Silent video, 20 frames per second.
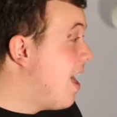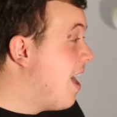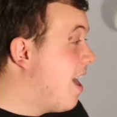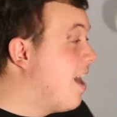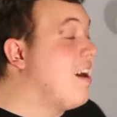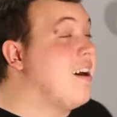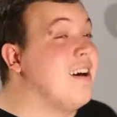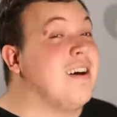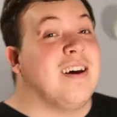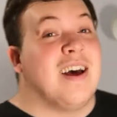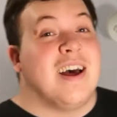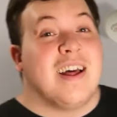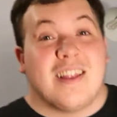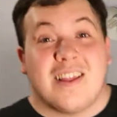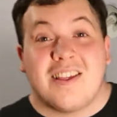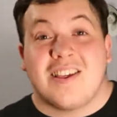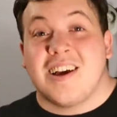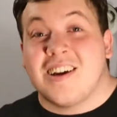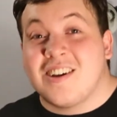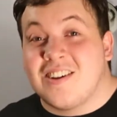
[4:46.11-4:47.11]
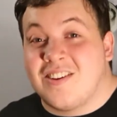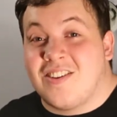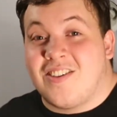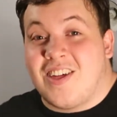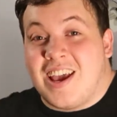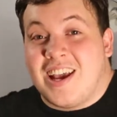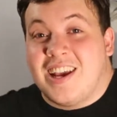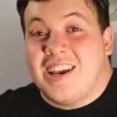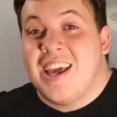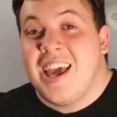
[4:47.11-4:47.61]
The second
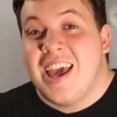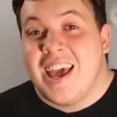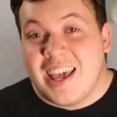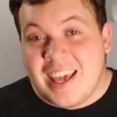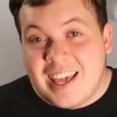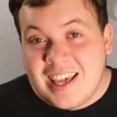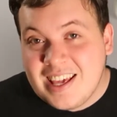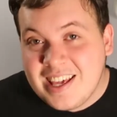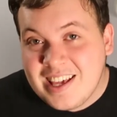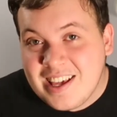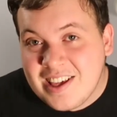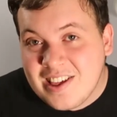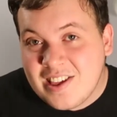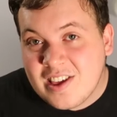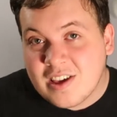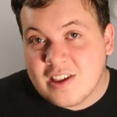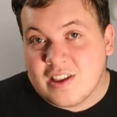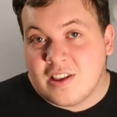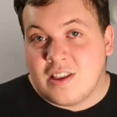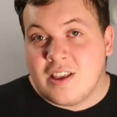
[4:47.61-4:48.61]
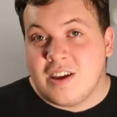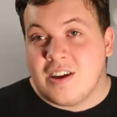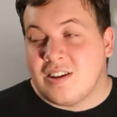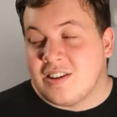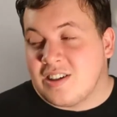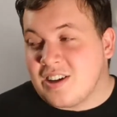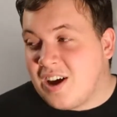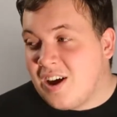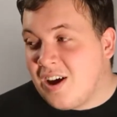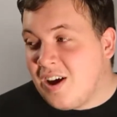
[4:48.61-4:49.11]
thing is
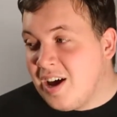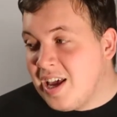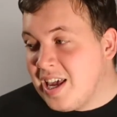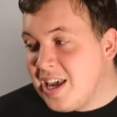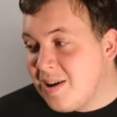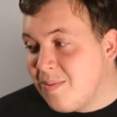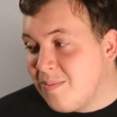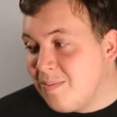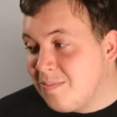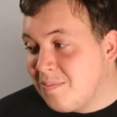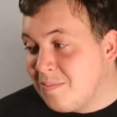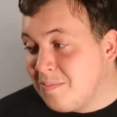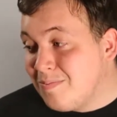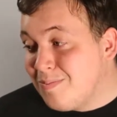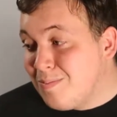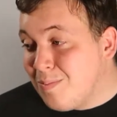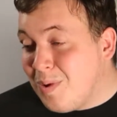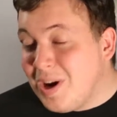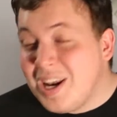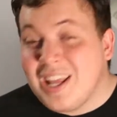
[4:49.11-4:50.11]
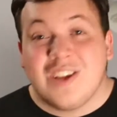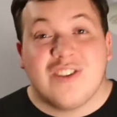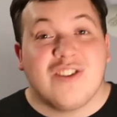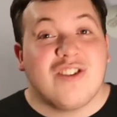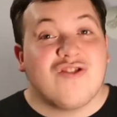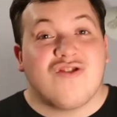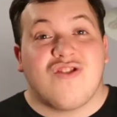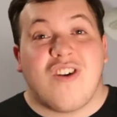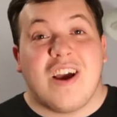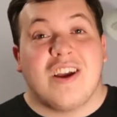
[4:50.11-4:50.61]
that I am willing to
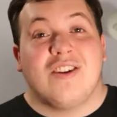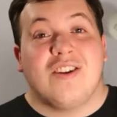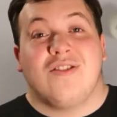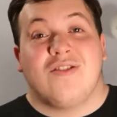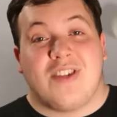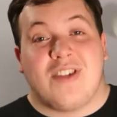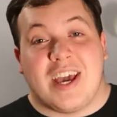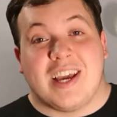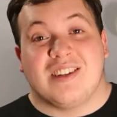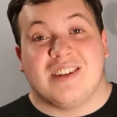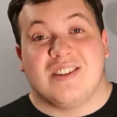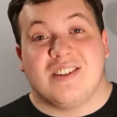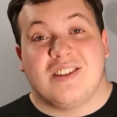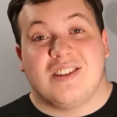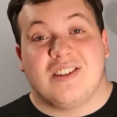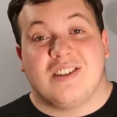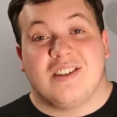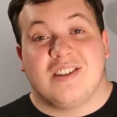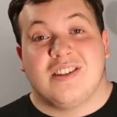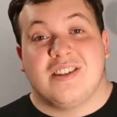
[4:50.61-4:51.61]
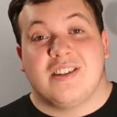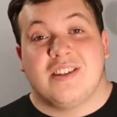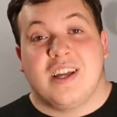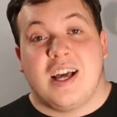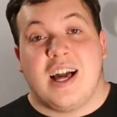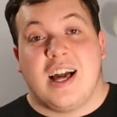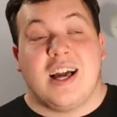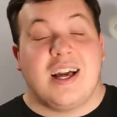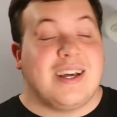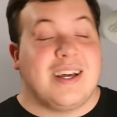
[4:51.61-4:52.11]
try new things,
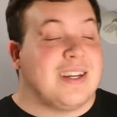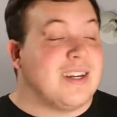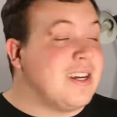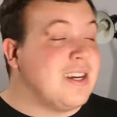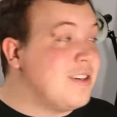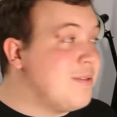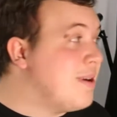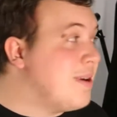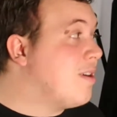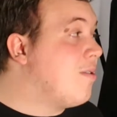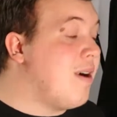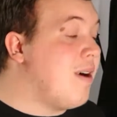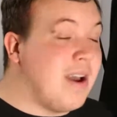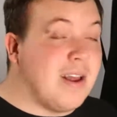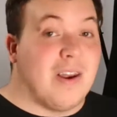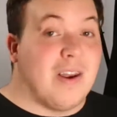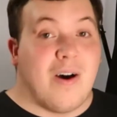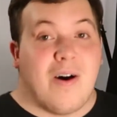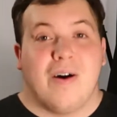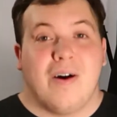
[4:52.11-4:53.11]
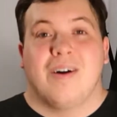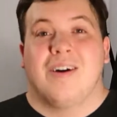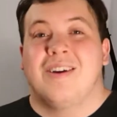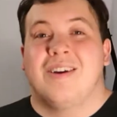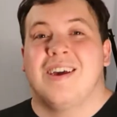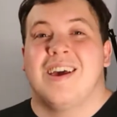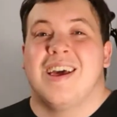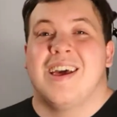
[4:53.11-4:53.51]
and I do it quite a lot.